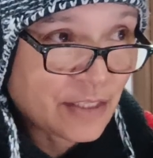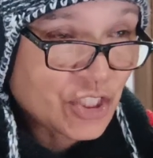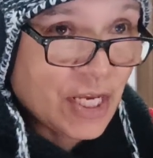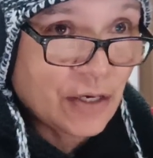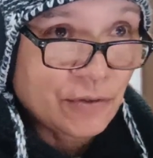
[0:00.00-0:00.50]

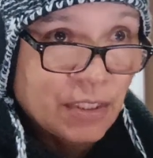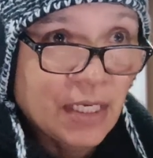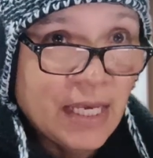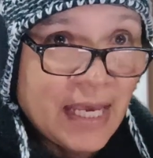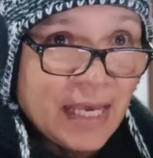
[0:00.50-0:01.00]

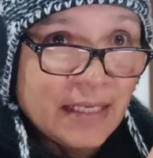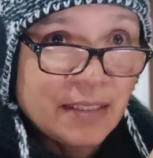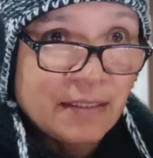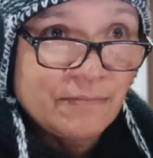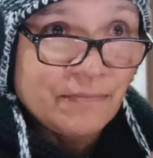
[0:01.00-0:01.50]
shareholder,
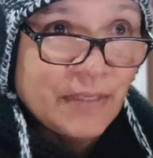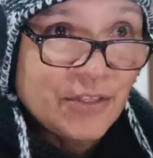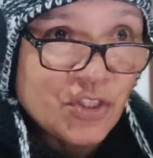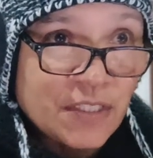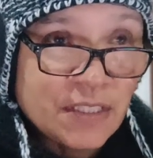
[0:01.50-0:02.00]

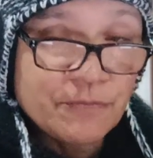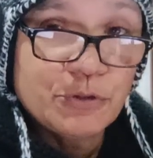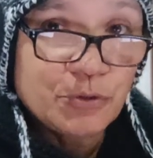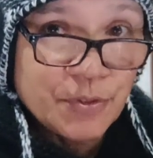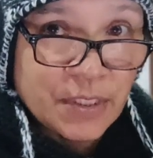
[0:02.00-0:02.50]
just the
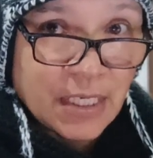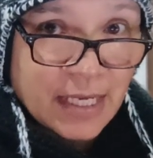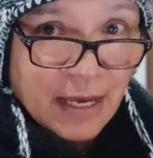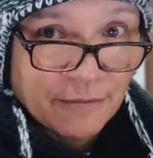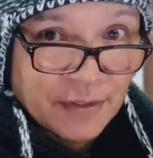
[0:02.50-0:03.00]
rules
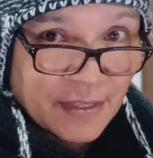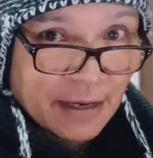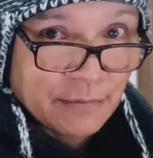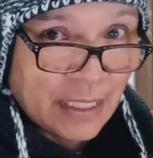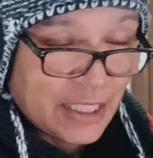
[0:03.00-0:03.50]
that govern
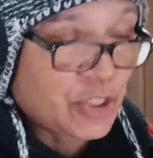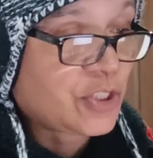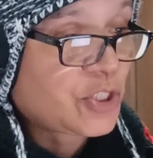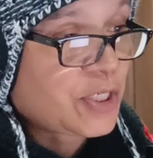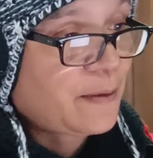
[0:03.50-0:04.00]
that
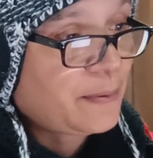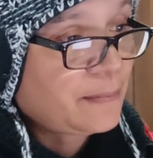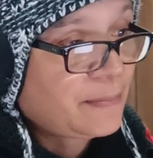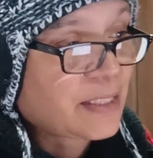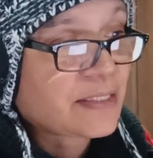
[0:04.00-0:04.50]
relationship,
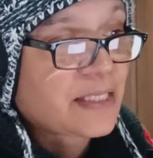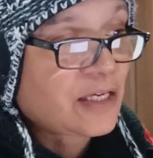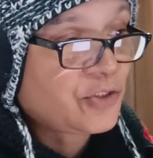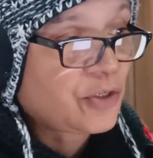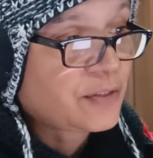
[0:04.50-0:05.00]
because they
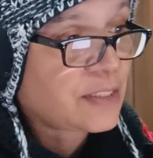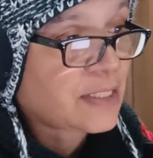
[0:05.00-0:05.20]
are not the